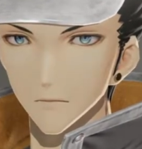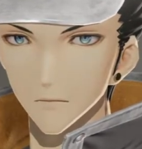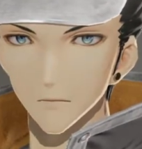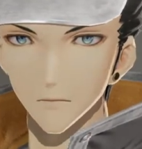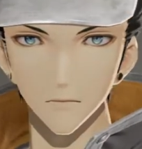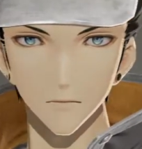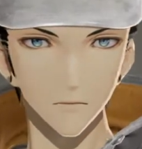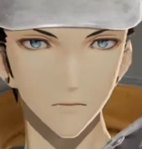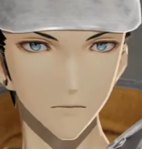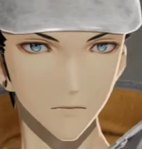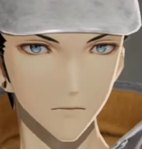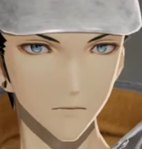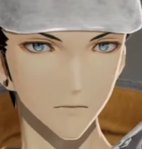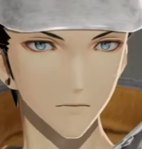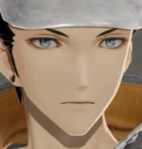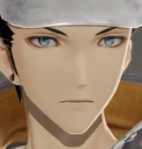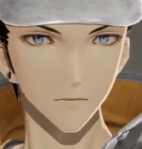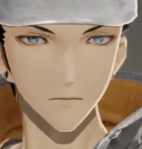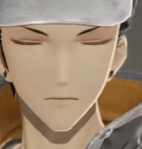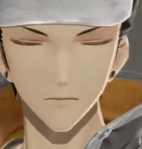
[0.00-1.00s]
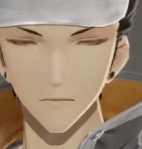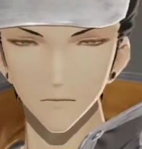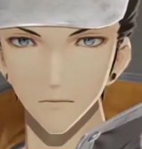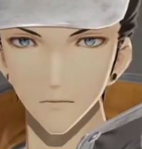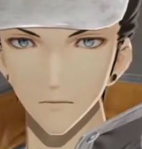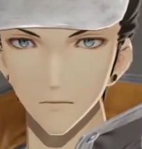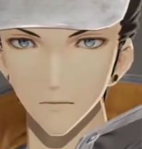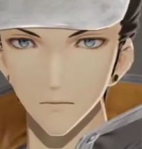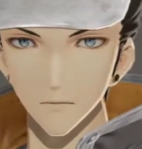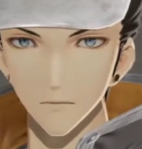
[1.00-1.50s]
Just looked
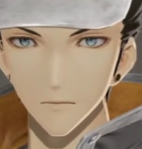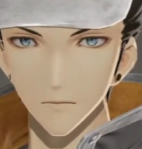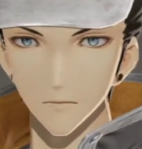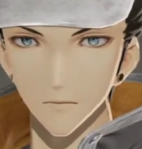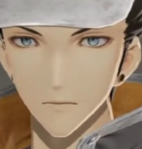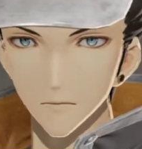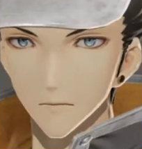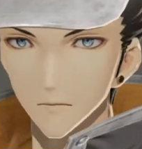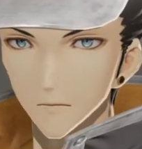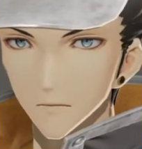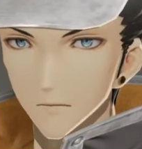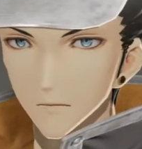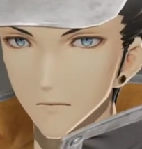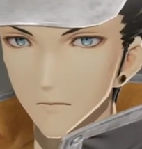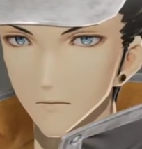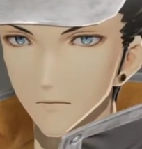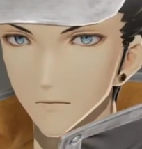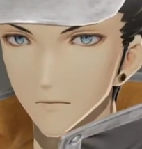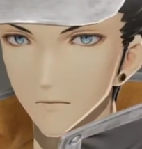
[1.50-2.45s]
perfect for this character.